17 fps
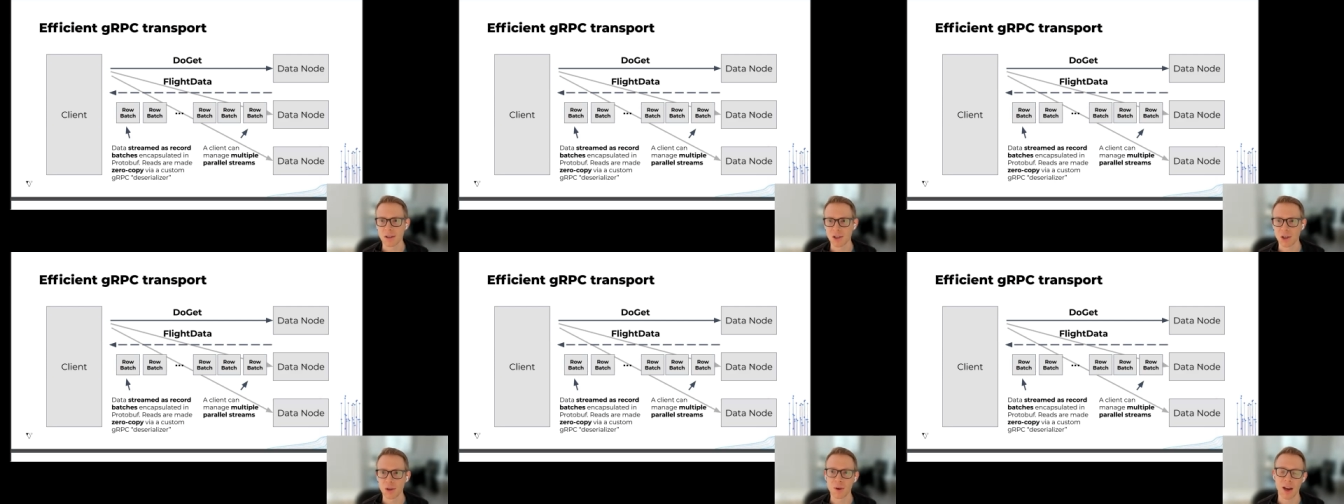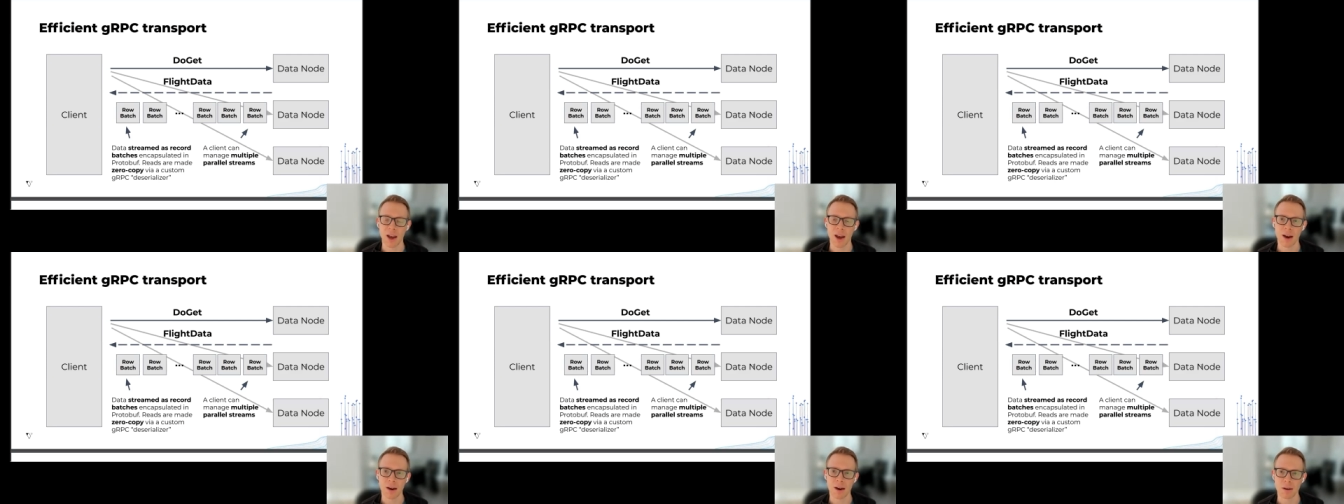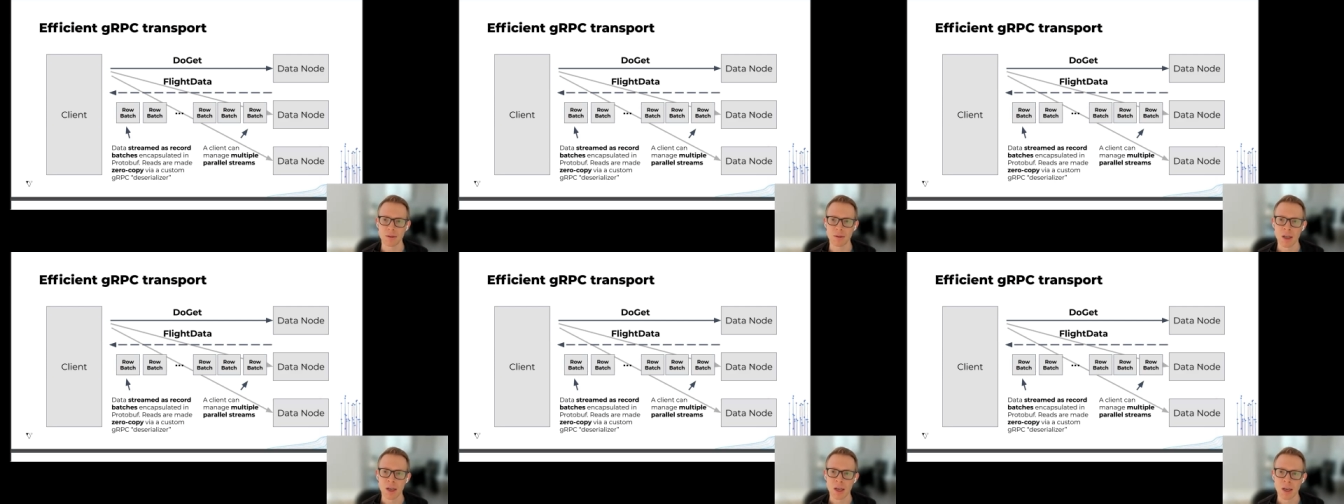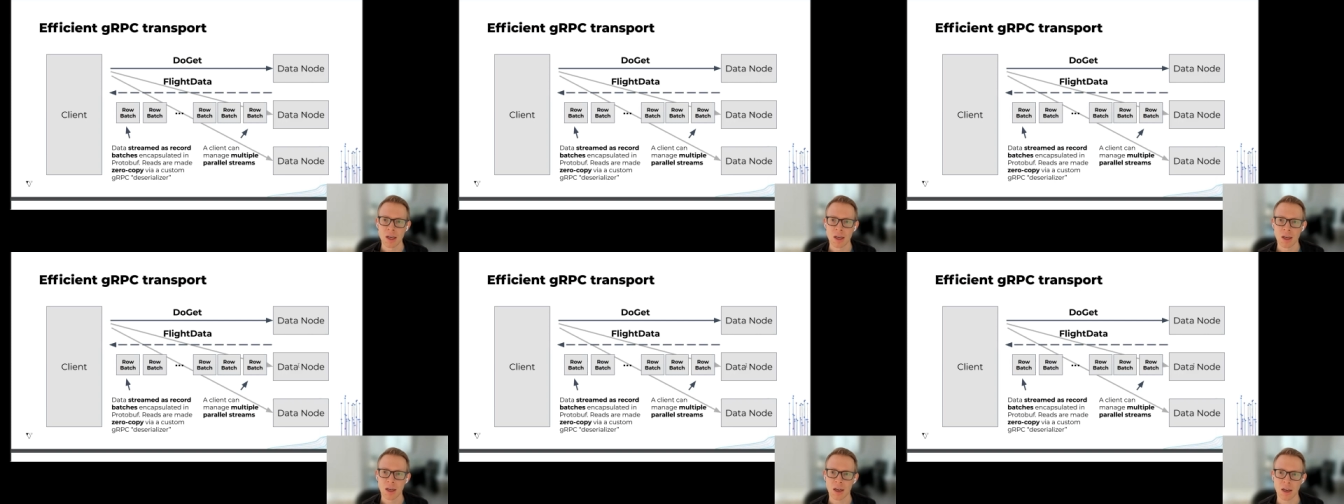So you could have,
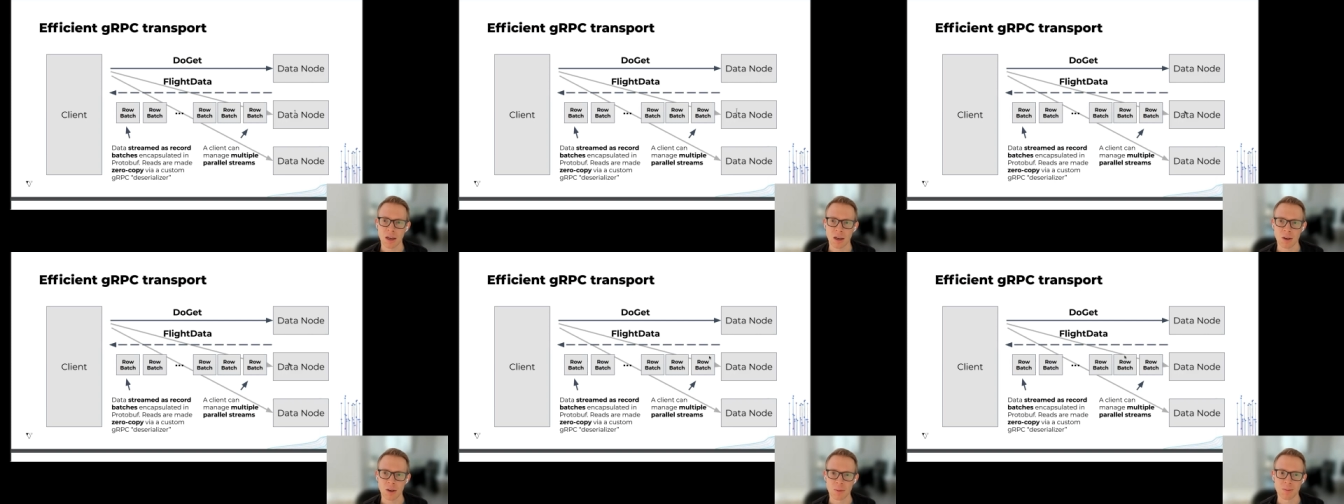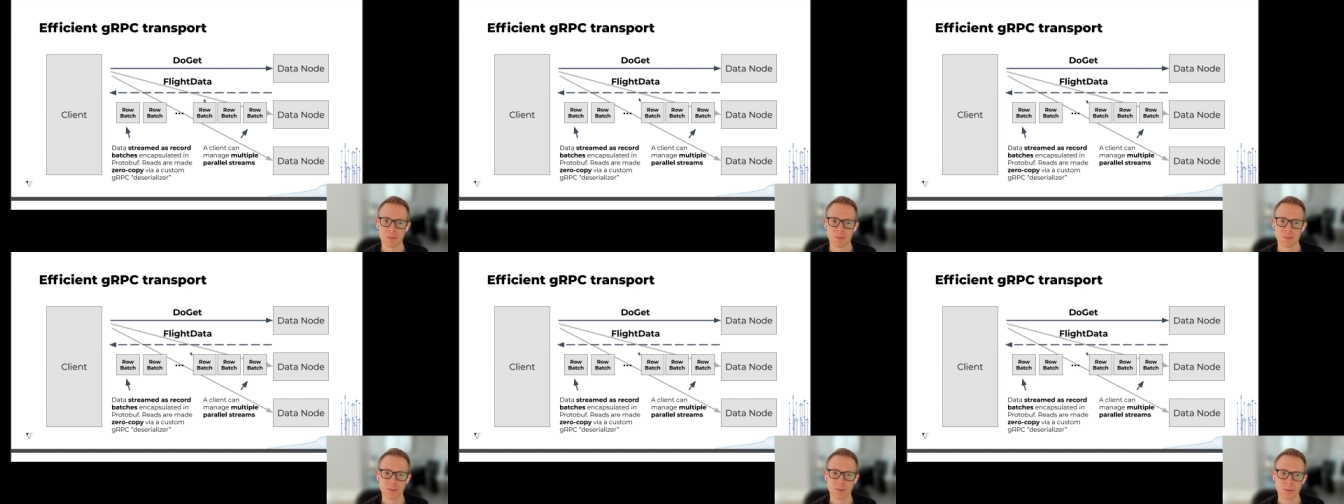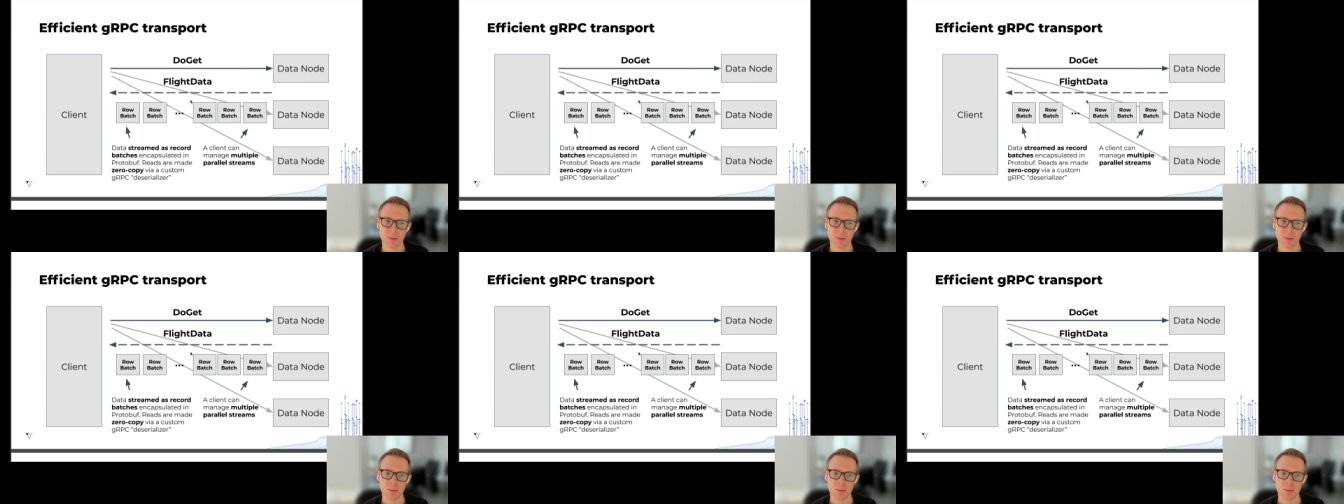um,